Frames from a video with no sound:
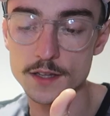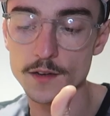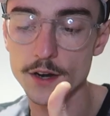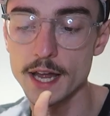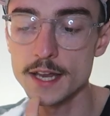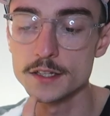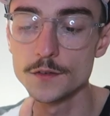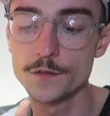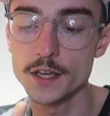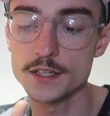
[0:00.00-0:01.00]
to the very end
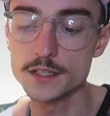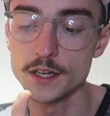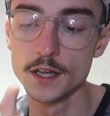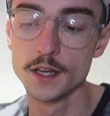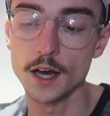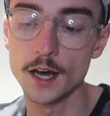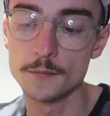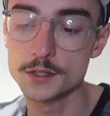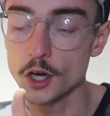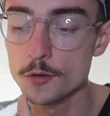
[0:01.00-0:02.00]
of this
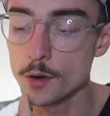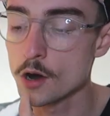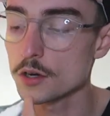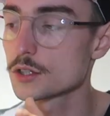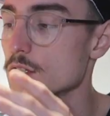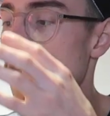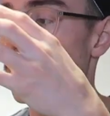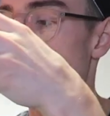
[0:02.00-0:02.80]
um, toe box.